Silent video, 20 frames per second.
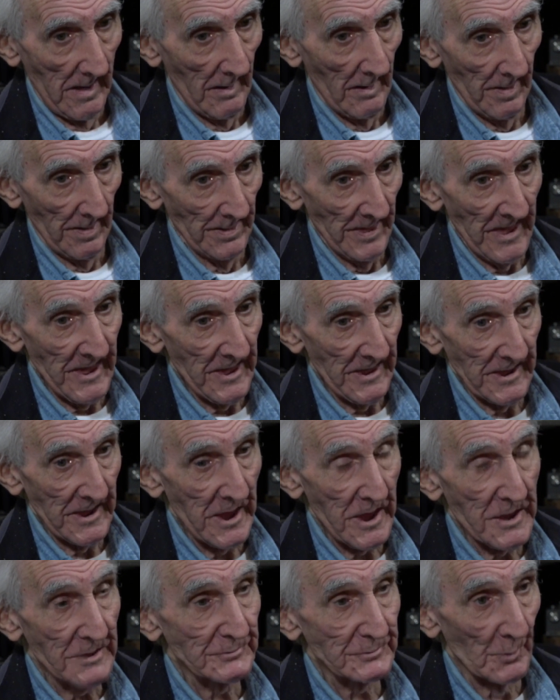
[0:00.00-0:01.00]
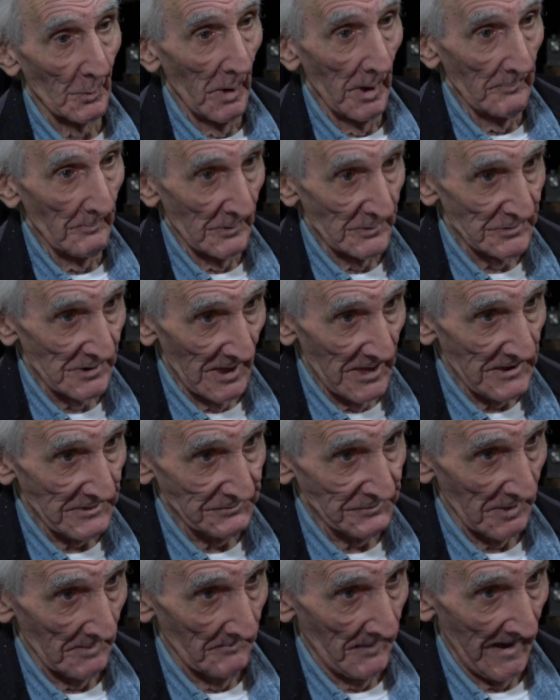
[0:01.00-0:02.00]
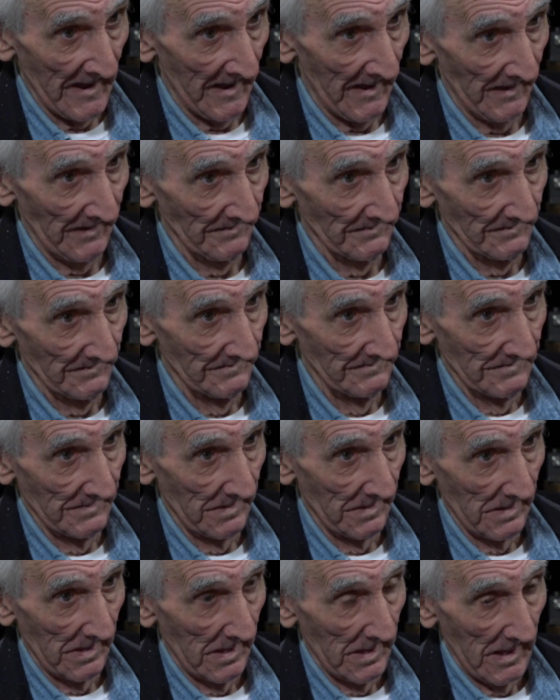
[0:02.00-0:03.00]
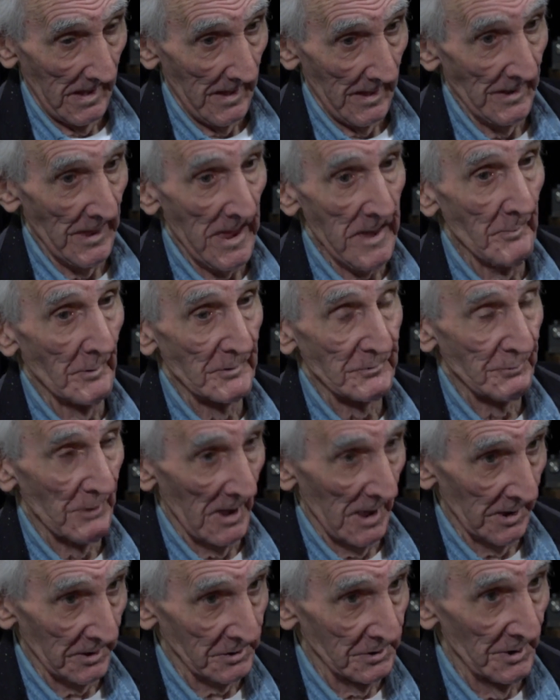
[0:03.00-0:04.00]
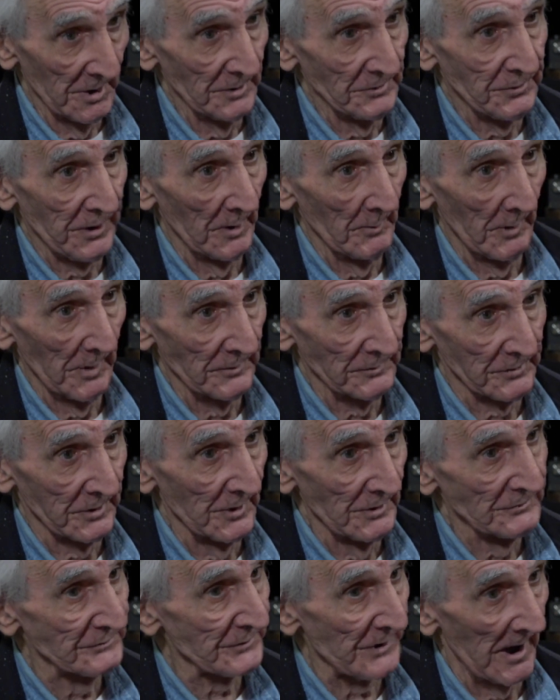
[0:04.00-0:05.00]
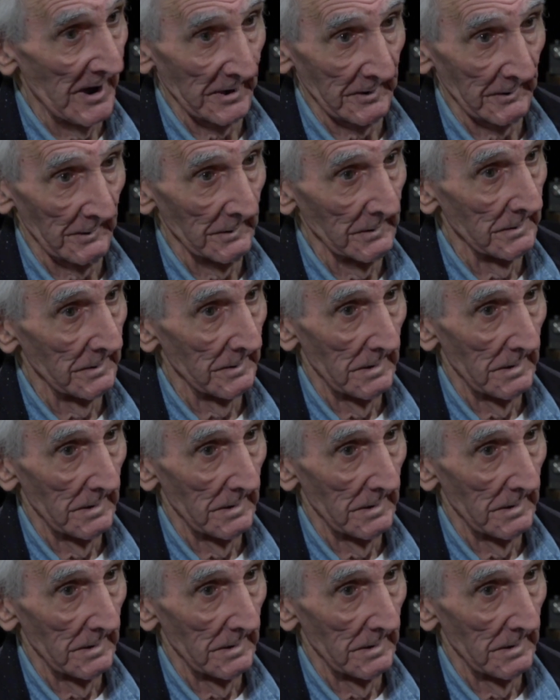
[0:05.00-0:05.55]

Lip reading: And he's the one who was leading the band. And he was really good too. He was a good singer.